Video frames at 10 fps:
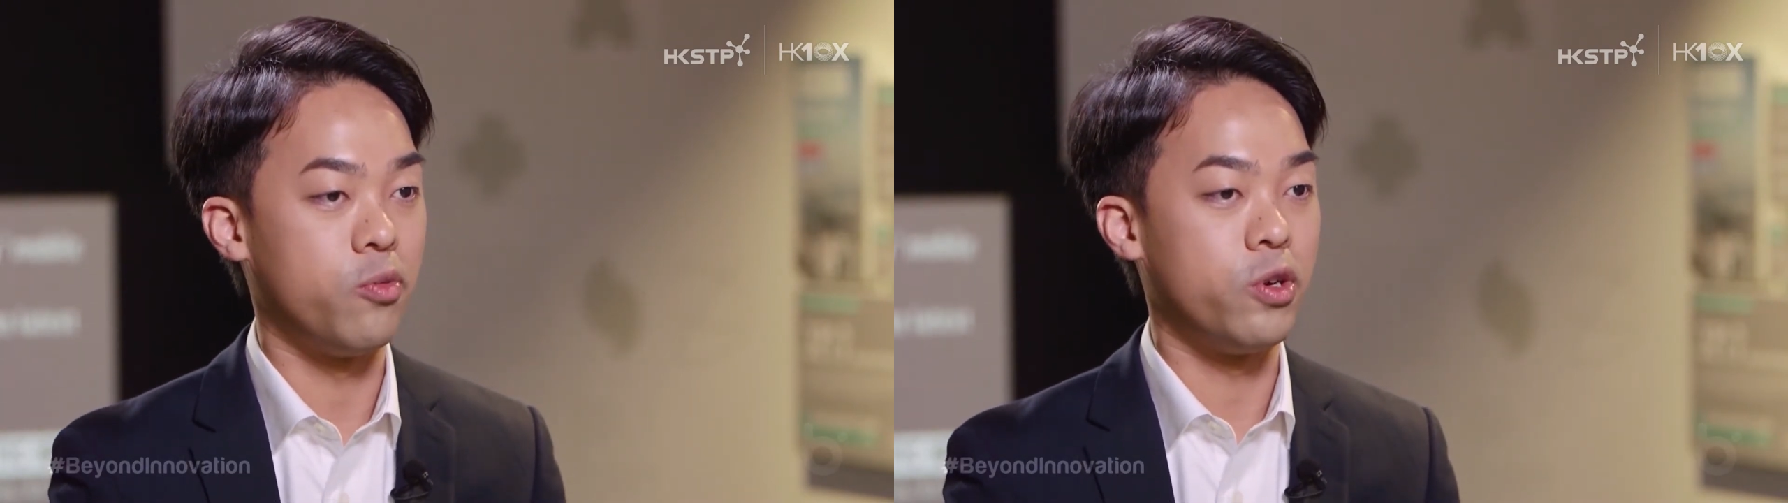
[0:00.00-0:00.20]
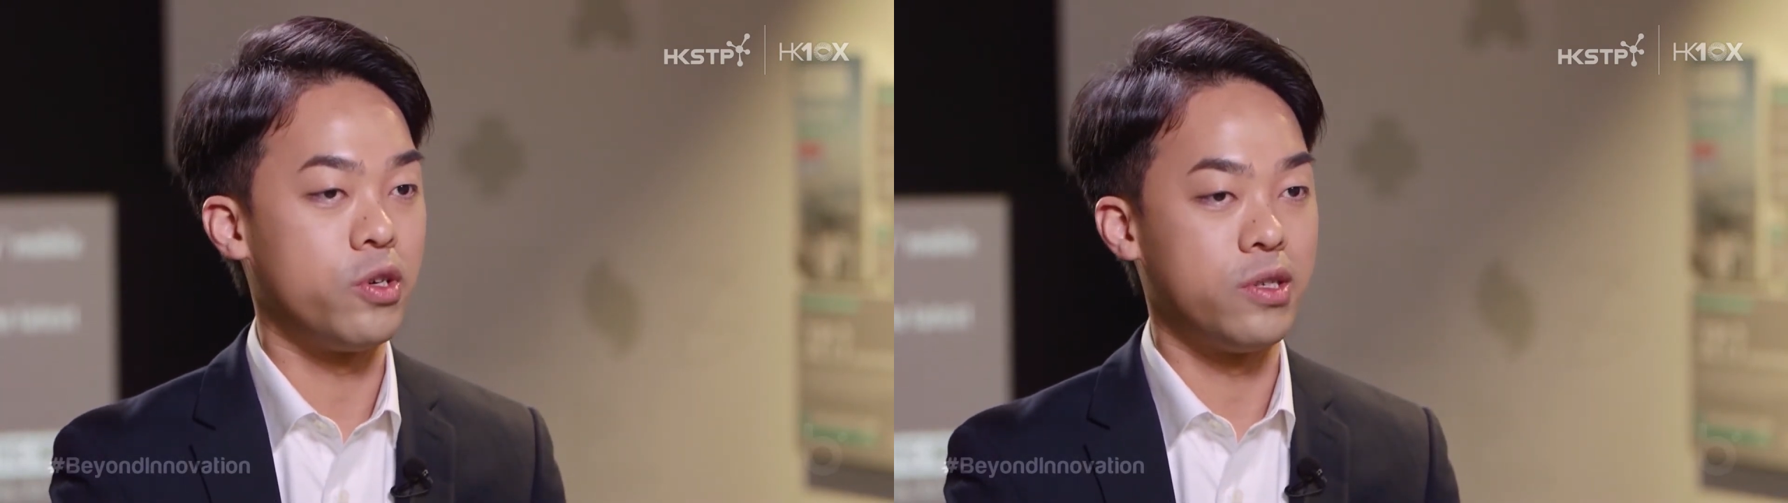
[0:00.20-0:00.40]

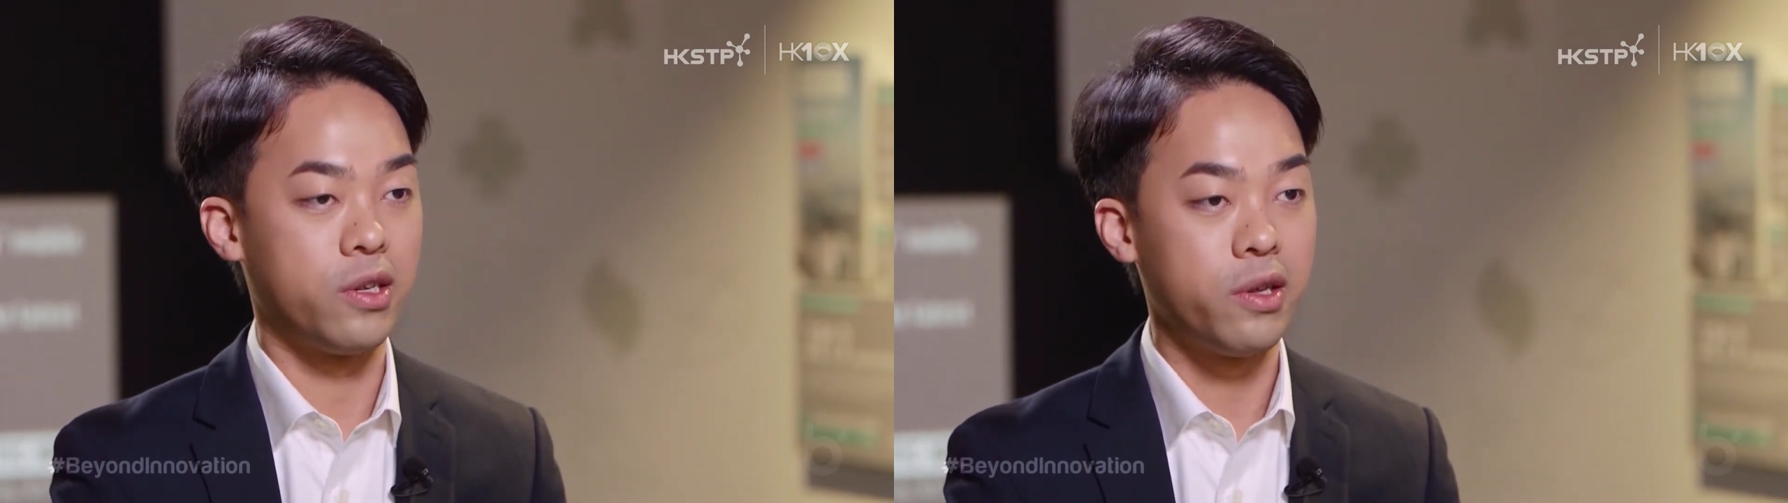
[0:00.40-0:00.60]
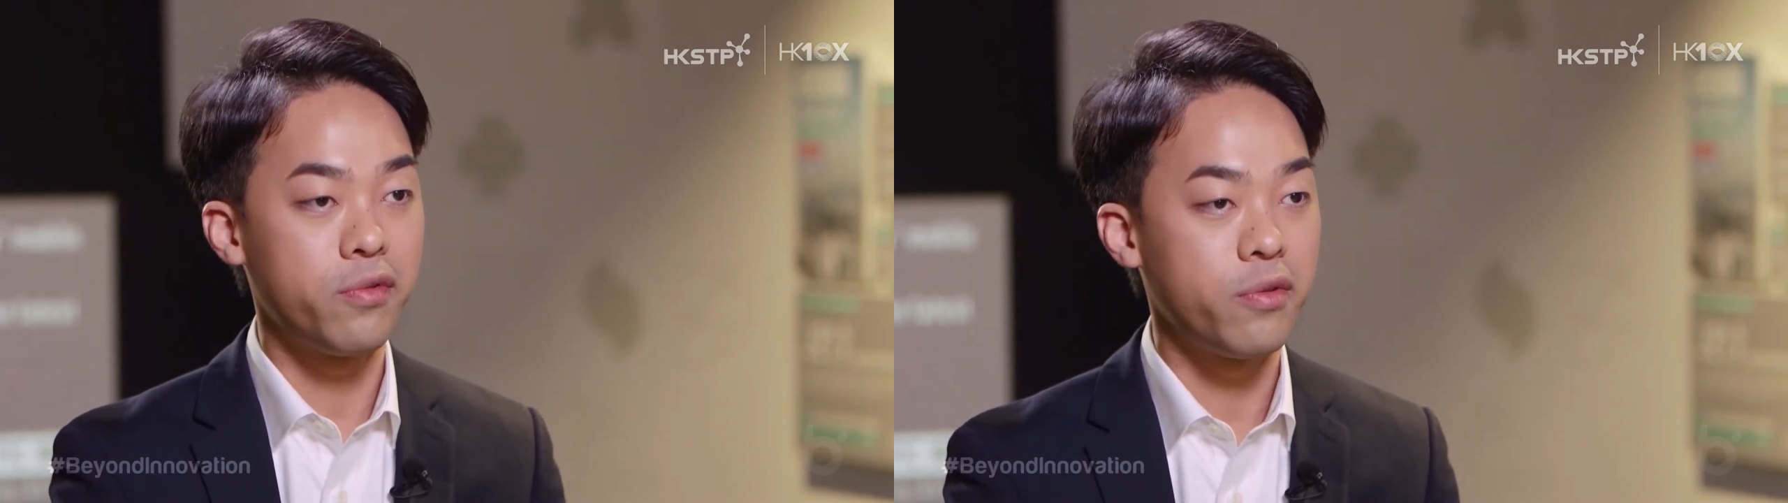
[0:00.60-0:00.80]
which is a
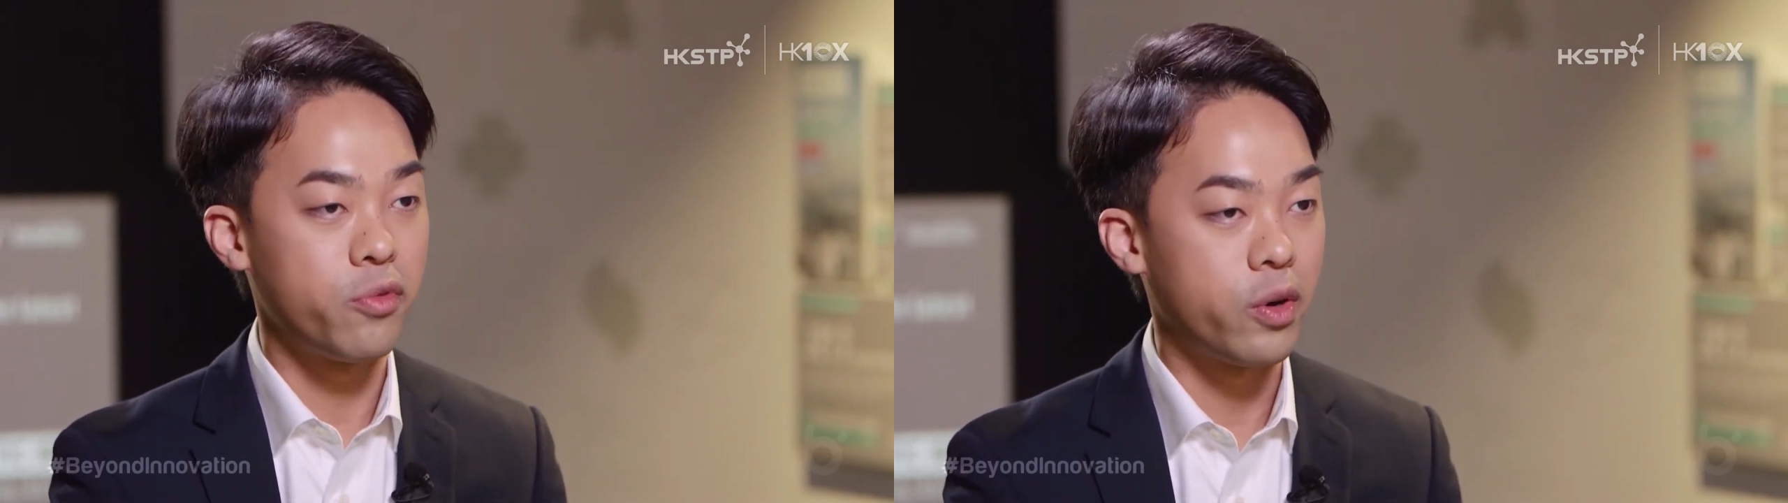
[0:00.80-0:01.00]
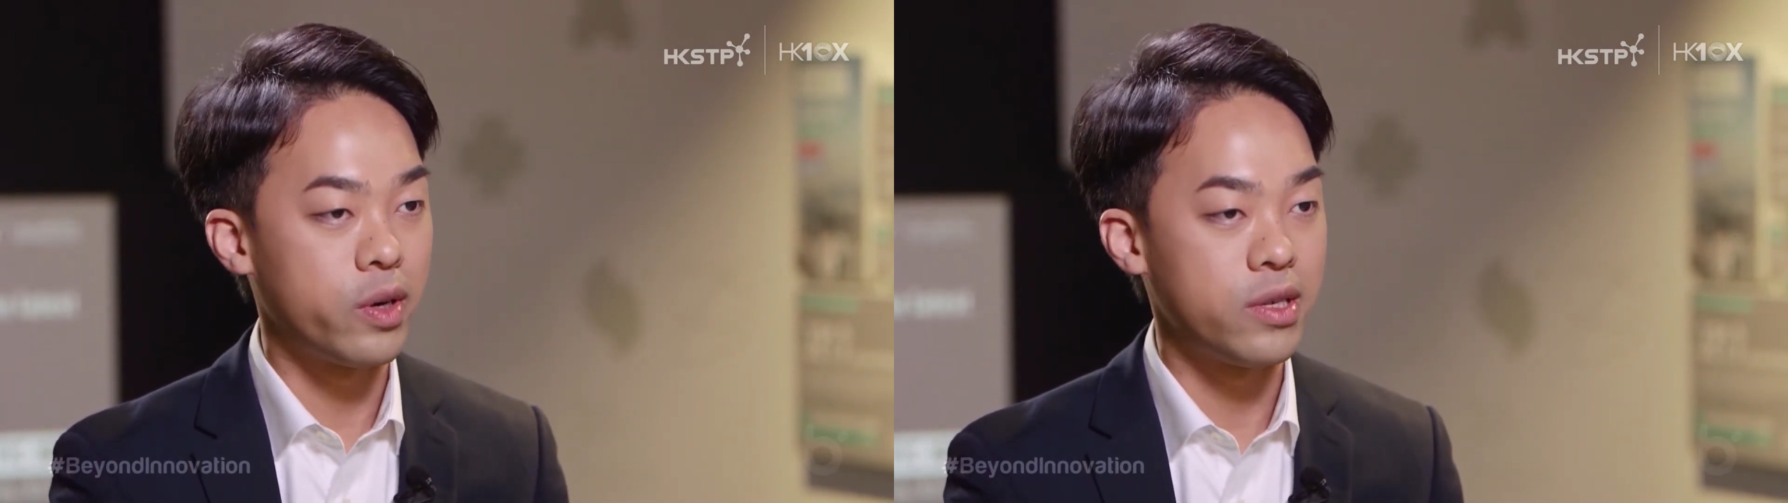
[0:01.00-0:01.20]
different
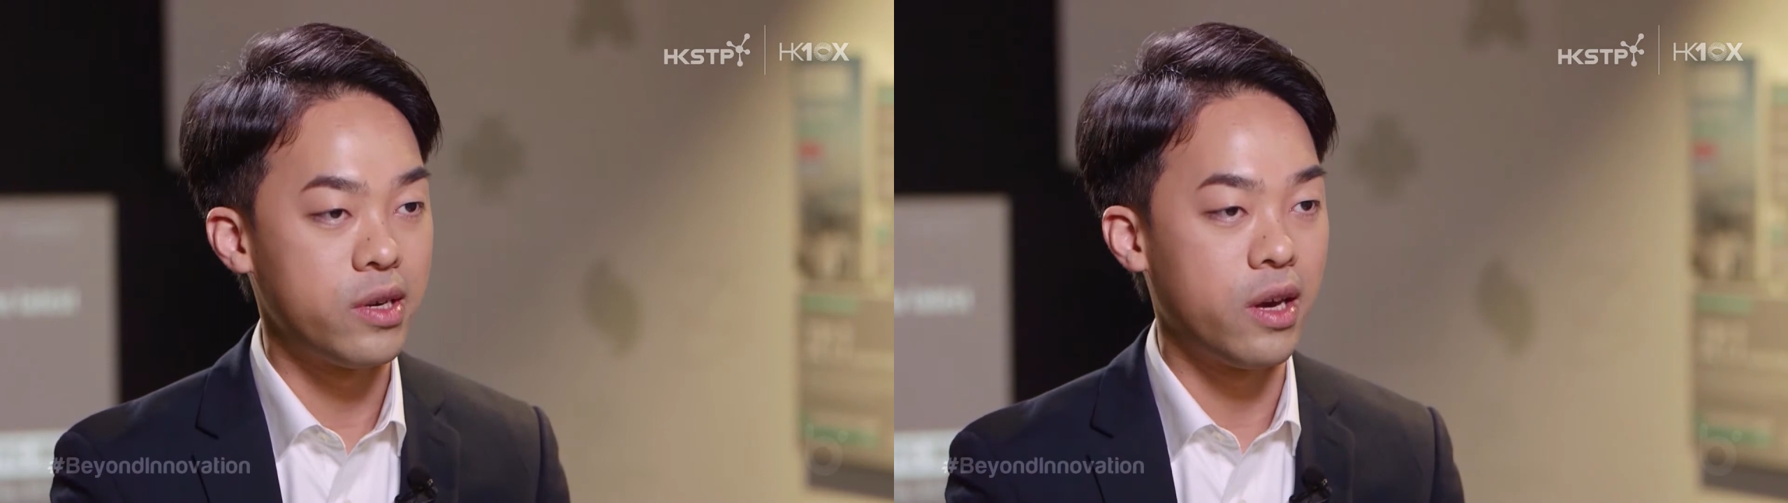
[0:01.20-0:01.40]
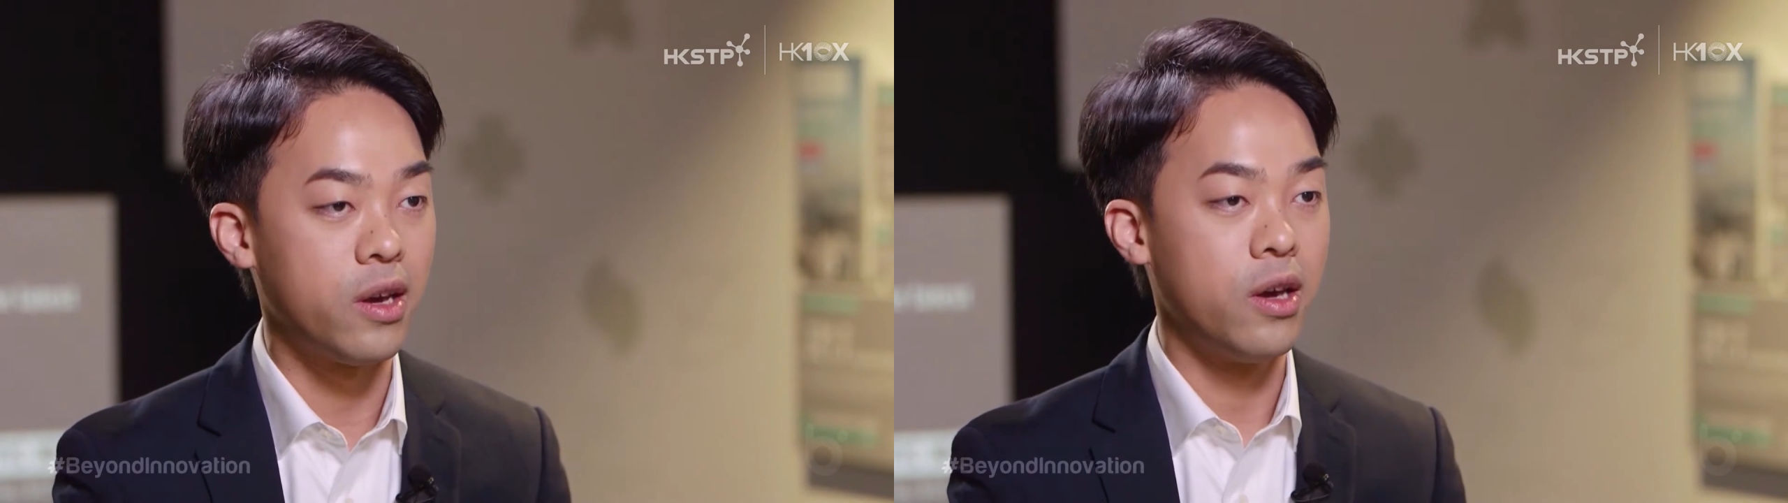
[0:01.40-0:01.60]

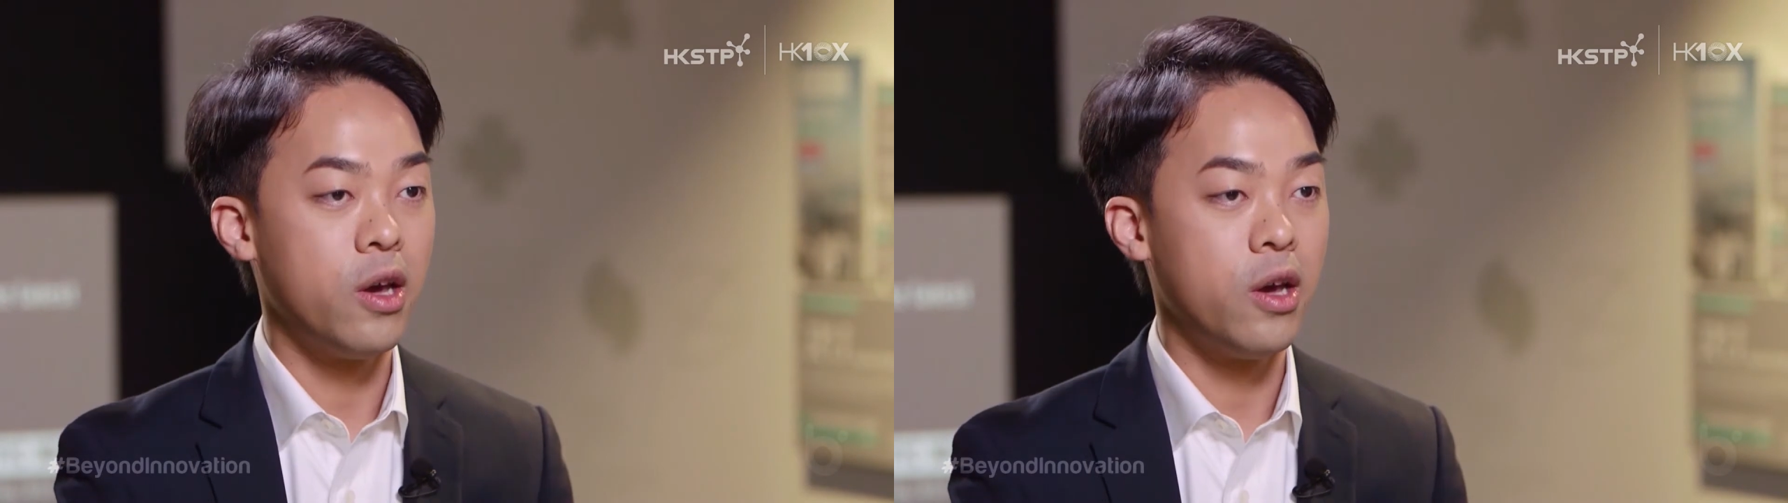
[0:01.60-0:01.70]
frequency.